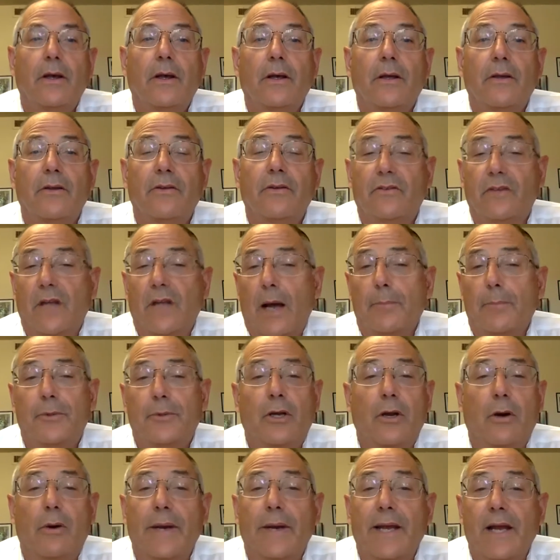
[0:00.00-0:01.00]
Stopped
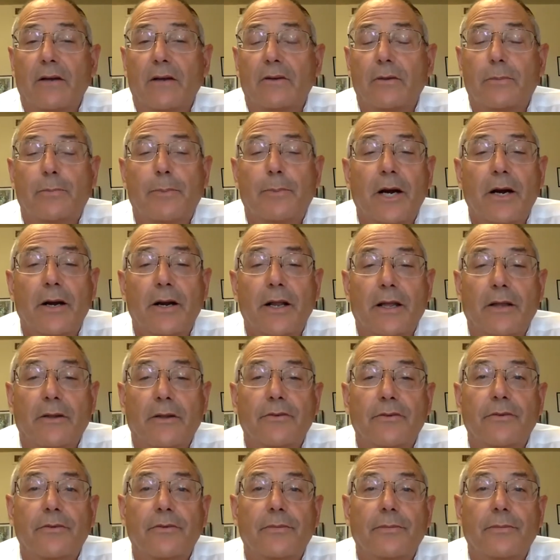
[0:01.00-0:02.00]
going out to
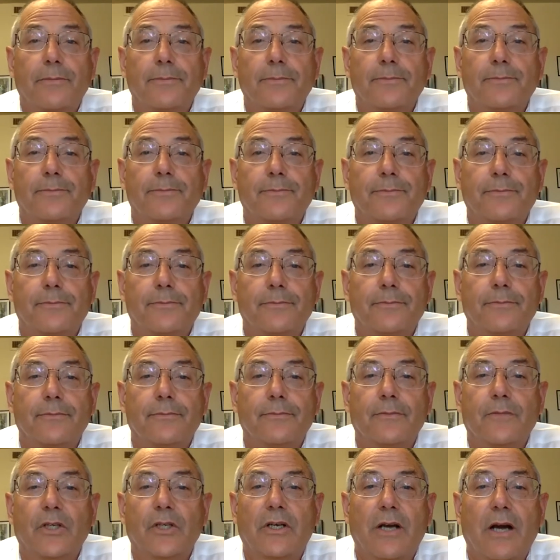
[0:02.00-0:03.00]
parties,
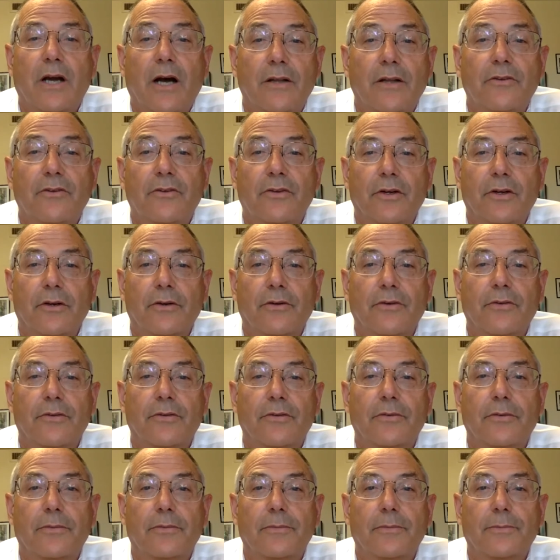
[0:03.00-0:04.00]
to
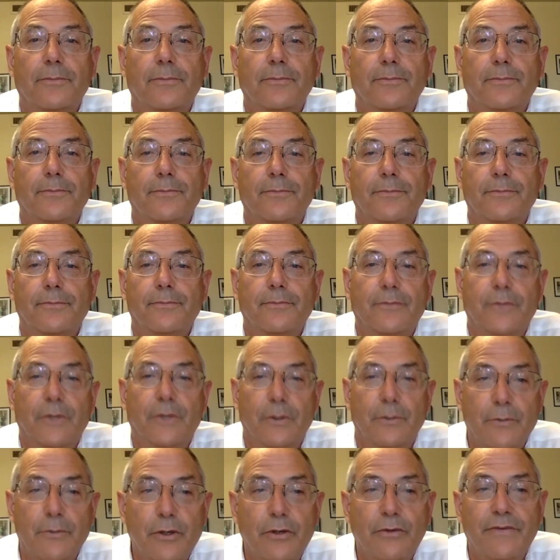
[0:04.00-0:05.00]
concerts,
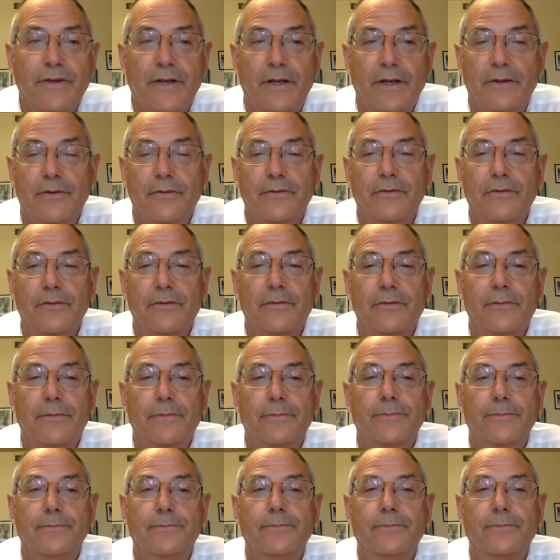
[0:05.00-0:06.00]
to movies,
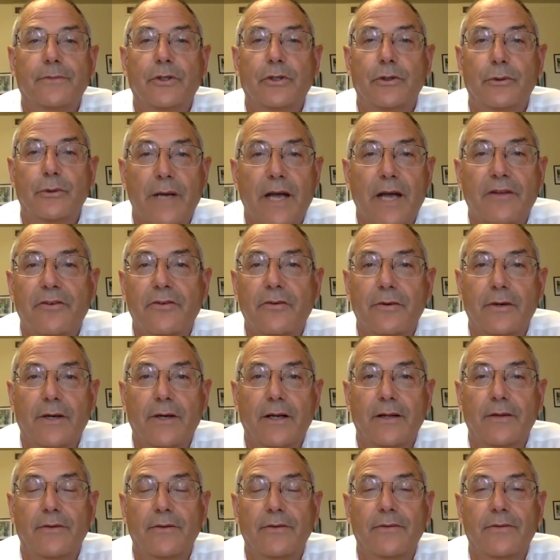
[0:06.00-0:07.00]
to
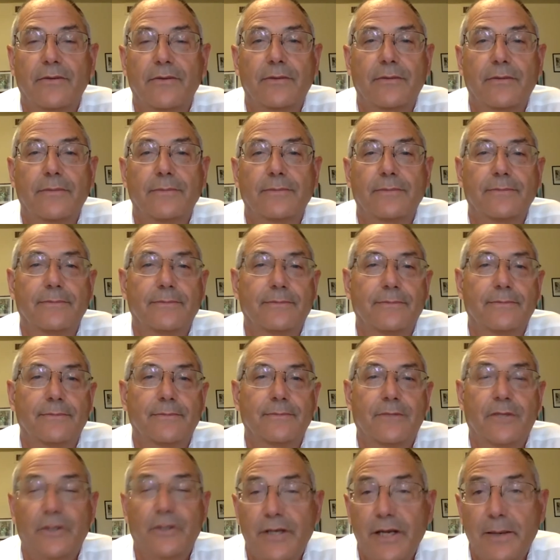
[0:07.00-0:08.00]
restaurants,
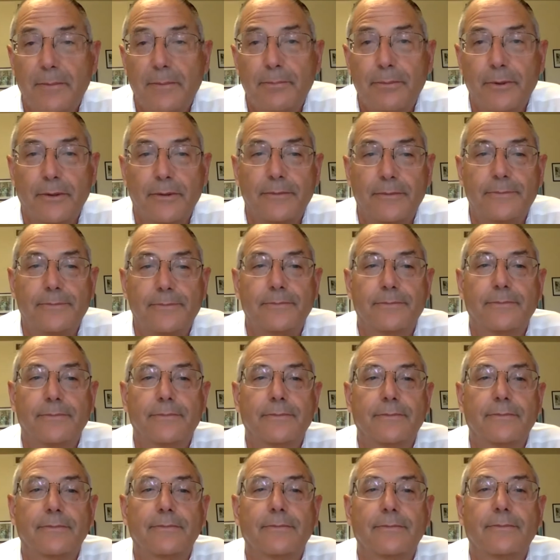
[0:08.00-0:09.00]
to temple.
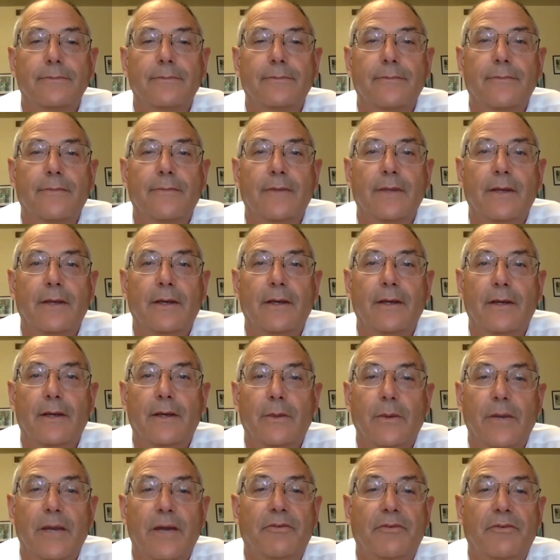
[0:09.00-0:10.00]

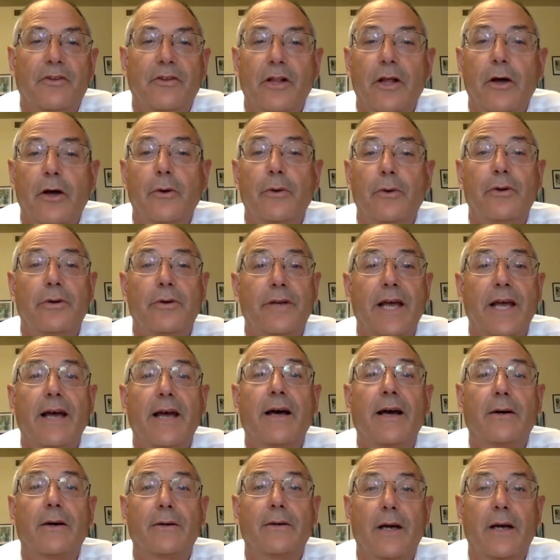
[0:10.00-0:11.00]
We have slowed
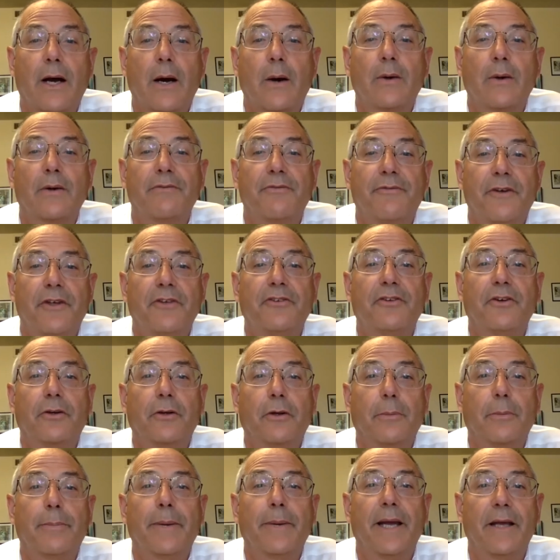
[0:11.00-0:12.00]
down our
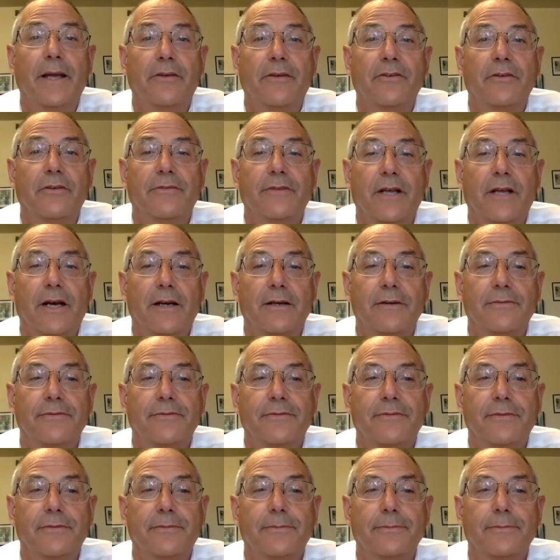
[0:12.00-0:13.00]
physical pace of
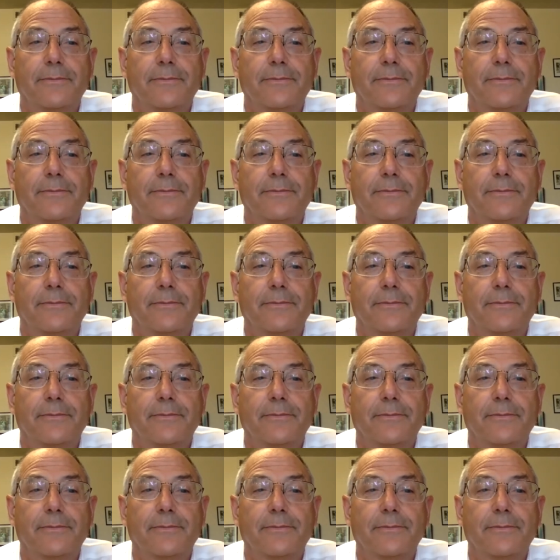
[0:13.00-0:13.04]
life.